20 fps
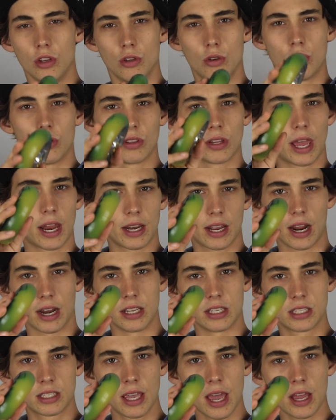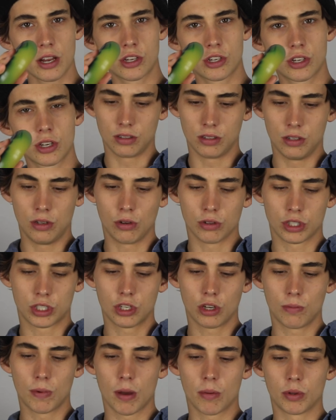You can land kind of sketch, you'll
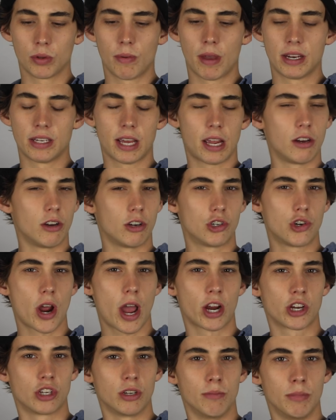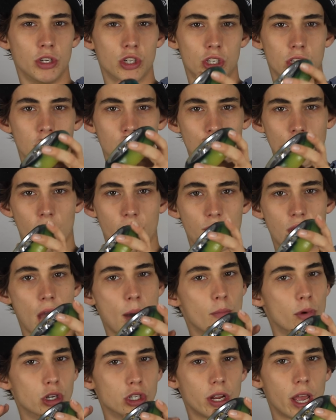still be able to maintain your traction just because you have
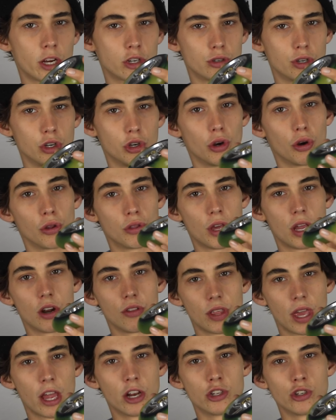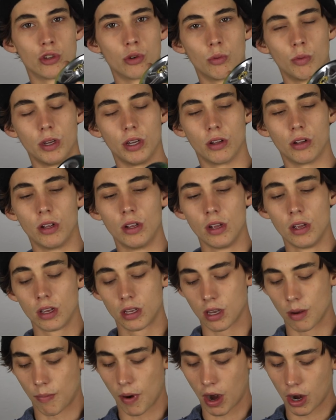that much extra urethane on the edge of the wheel
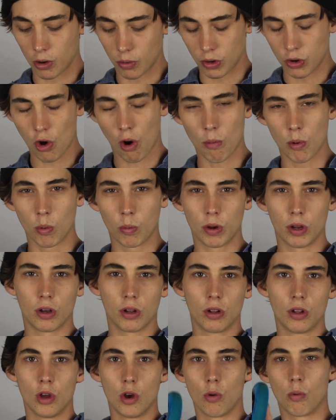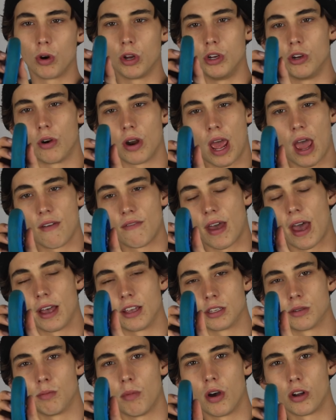compared to a normal wheel where you don't have
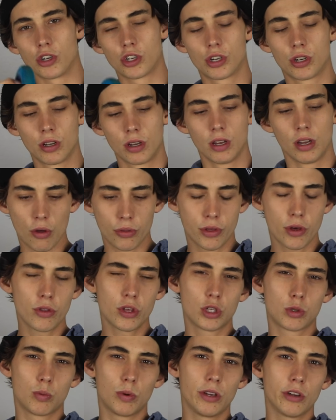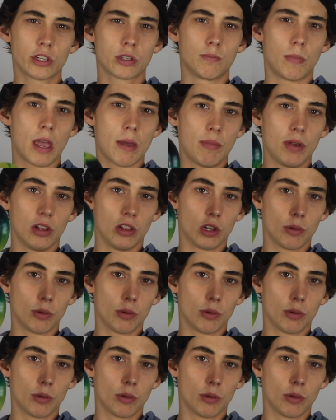as much. Although these wheels may be a